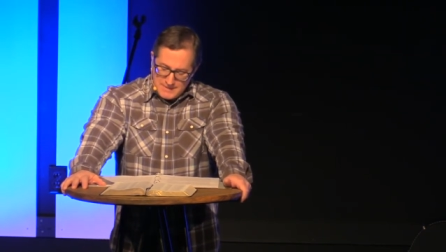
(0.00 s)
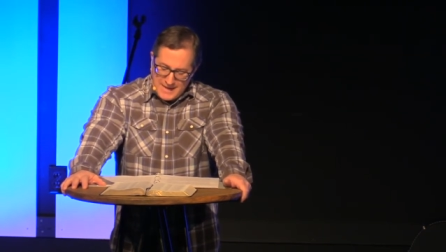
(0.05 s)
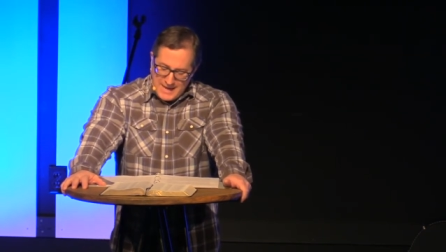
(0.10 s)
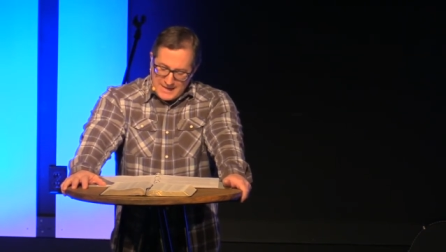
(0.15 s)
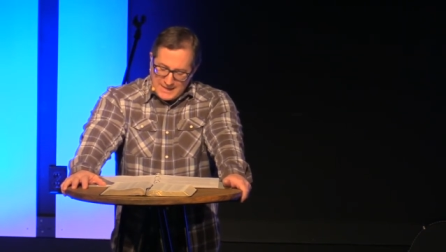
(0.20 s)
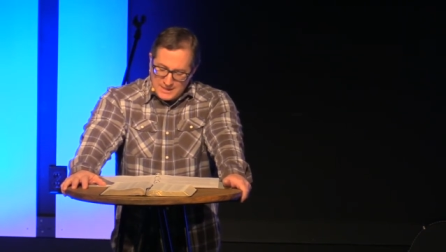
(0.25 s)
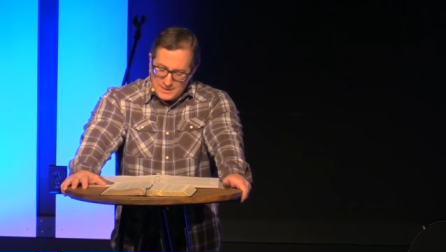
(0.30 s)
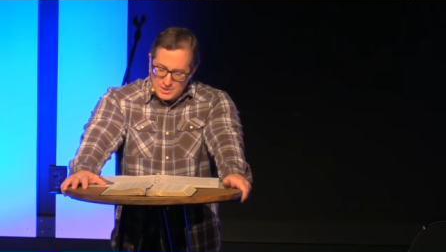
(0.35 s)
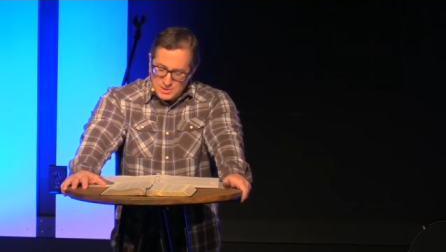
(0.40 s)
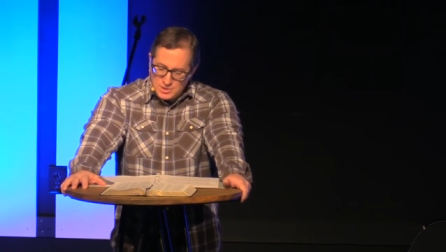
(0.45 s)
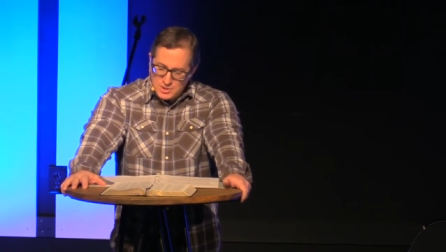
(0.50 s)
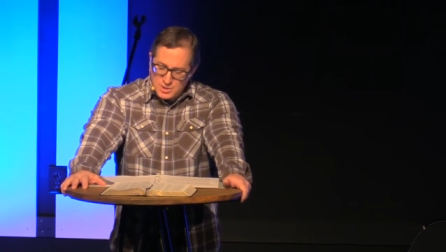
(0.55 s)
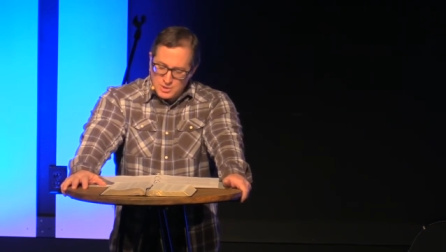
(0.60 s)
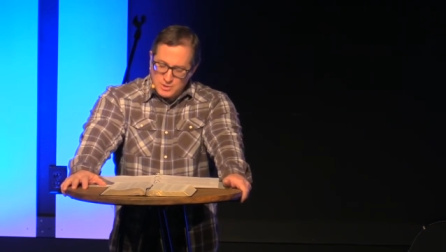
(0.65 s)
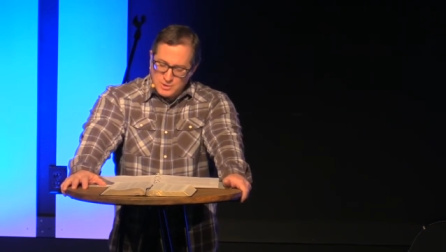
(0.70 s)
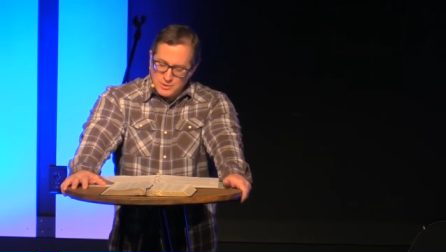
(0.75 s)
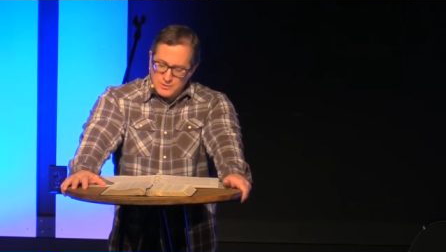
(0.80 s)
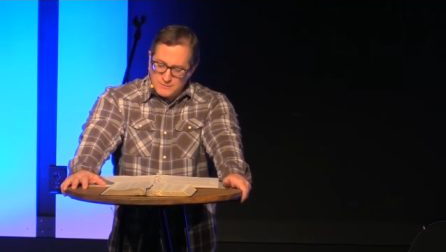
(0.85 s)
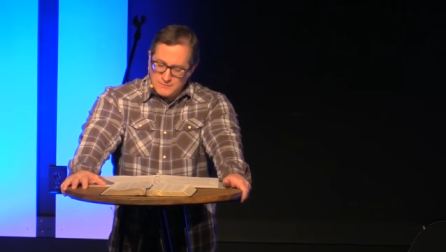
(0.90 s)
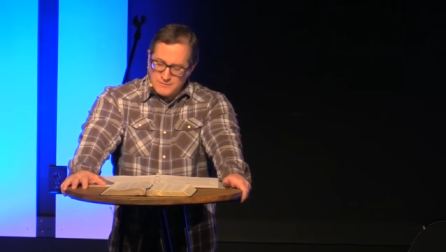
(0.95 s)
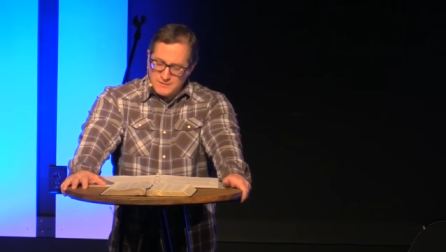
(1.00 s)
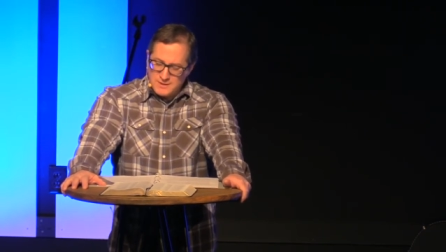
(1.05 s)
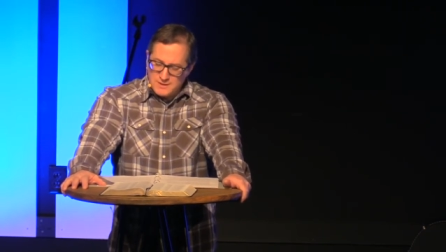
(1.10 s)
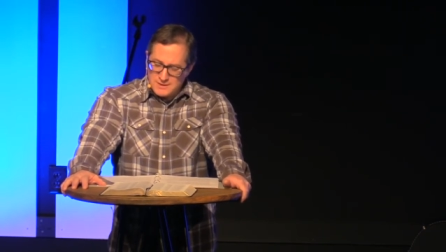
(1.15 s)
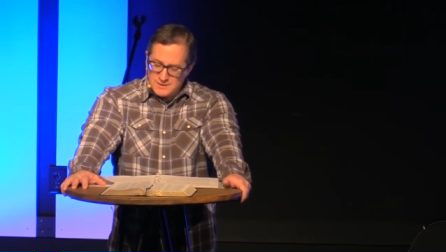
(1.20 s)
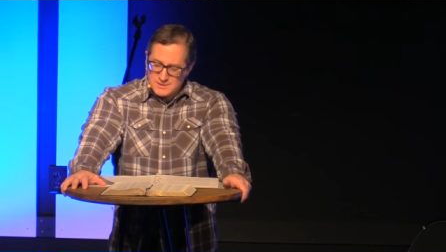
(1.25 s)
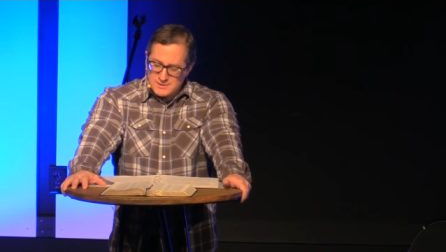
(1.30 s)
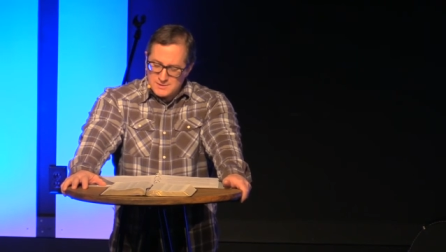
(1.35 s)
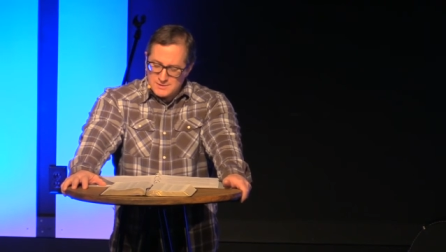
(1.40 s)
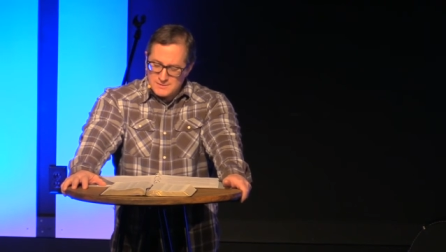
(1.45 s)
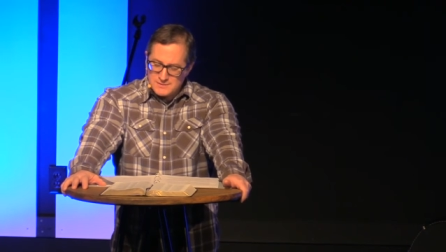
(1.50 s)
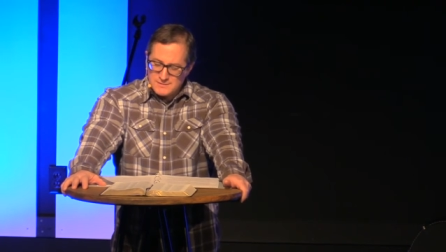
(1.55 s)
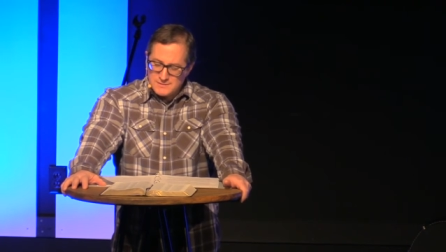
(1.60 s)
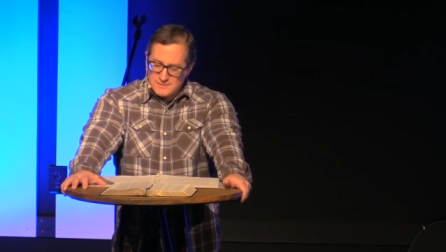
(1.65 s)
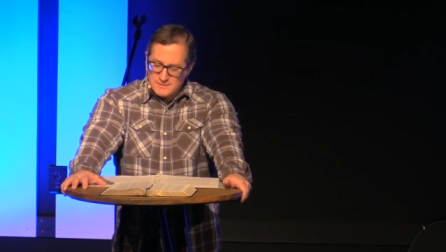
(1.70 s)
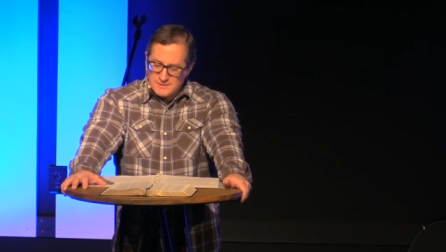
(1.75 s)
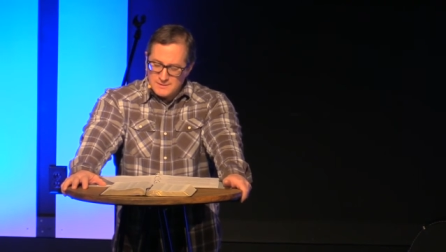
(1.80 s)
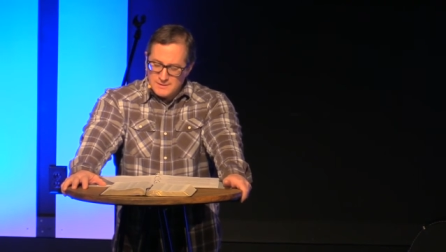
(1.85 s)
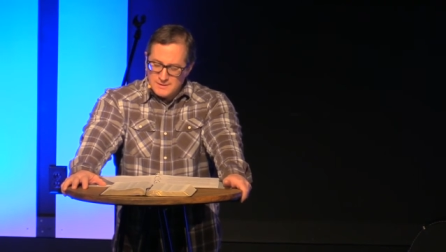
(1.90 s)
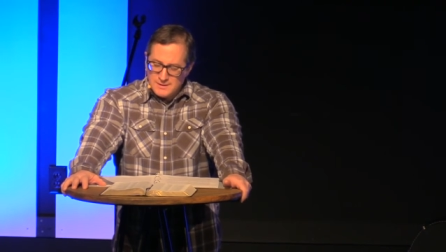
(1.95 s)
but I can assure you of this:
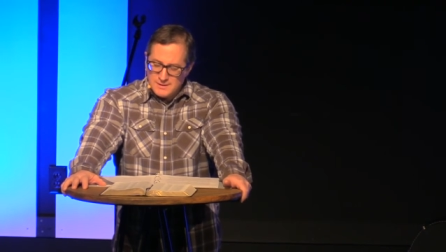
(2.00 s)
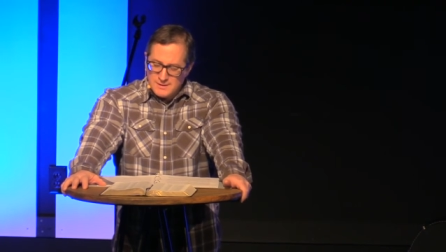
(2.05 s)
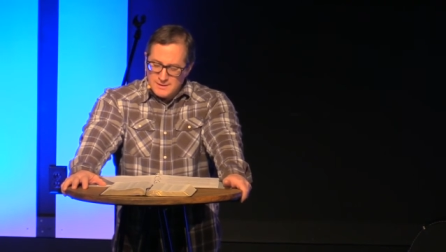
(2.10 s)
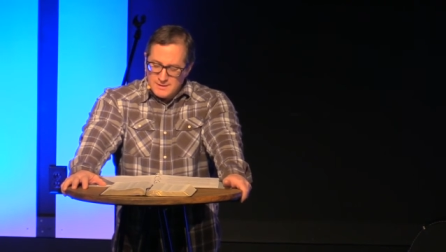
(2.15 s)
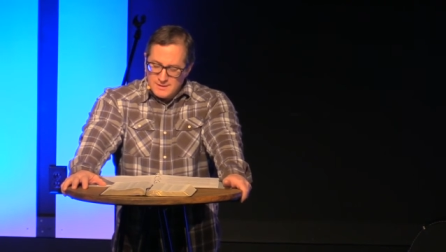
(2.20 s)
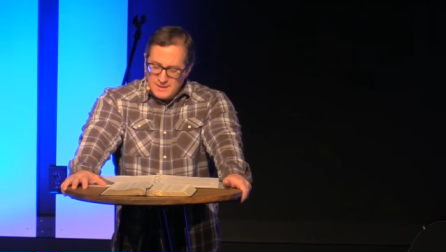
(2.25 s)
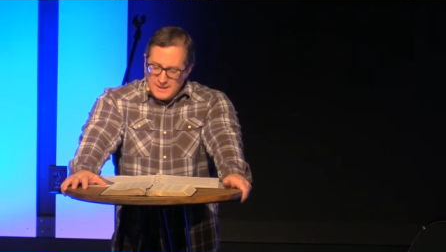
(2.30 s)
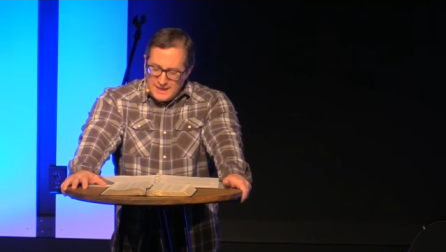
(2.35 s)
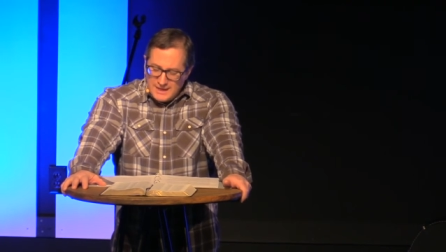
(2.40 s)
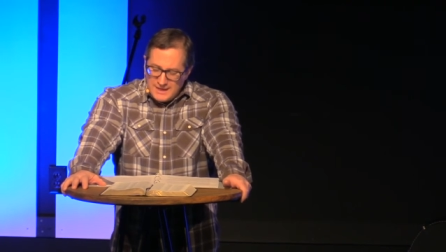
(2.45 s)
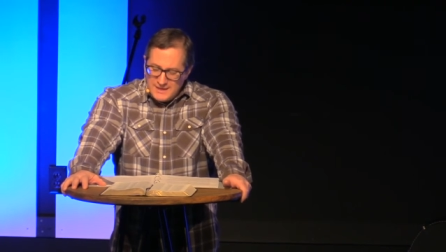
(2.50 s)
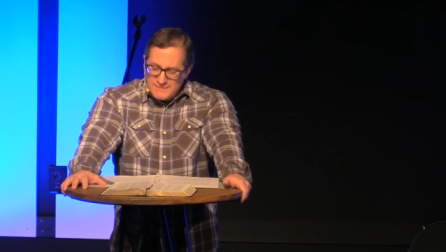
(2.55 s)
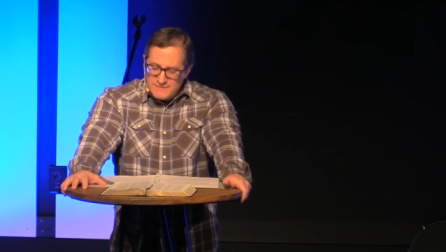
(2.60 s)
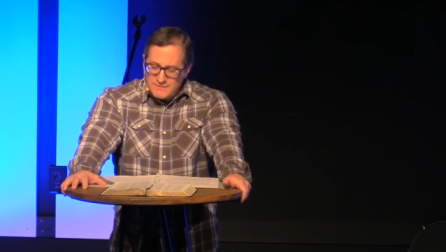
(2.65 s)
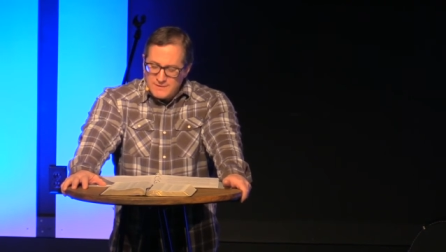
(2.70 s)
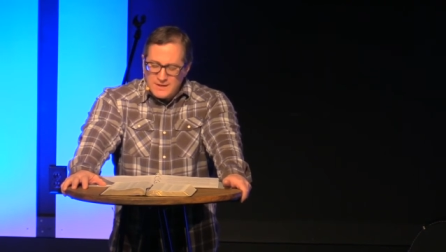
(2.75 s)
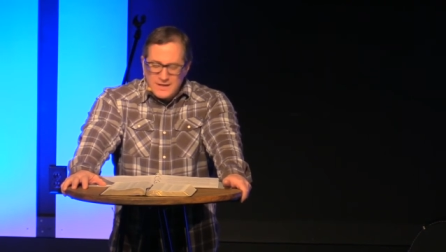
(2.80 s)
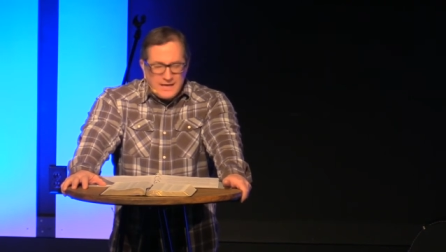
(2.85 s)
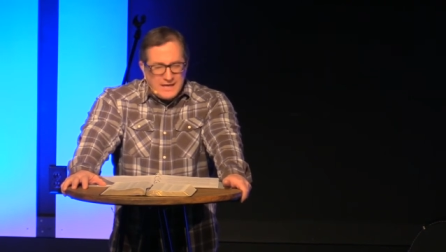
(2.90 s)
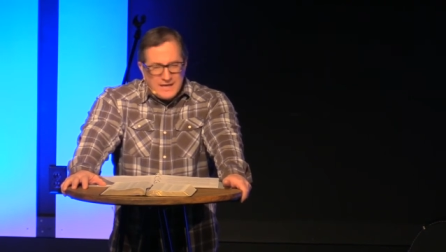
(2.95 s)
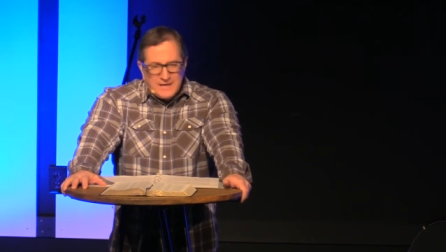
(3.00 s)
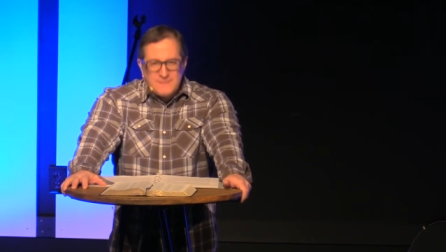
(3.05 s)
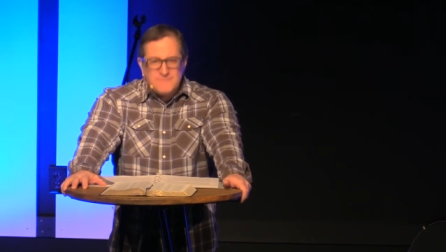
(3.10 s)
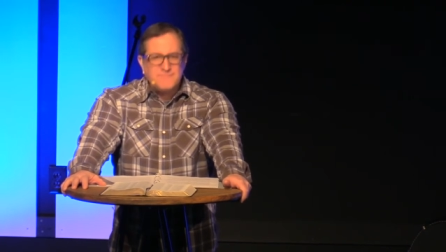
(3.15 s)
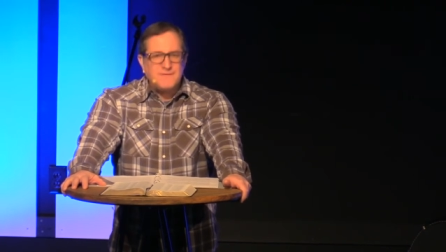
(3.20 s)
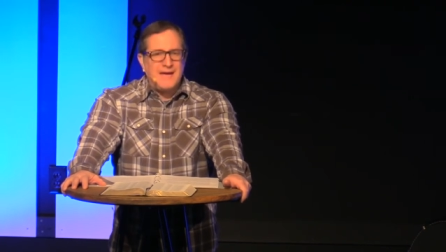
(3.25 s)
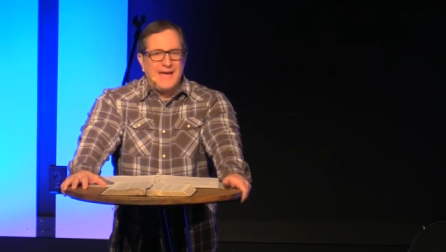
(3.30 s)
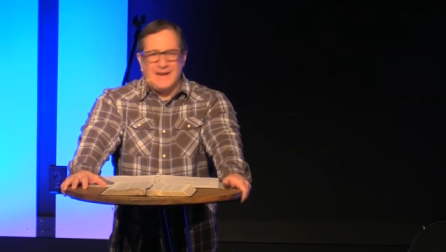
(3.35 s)
even if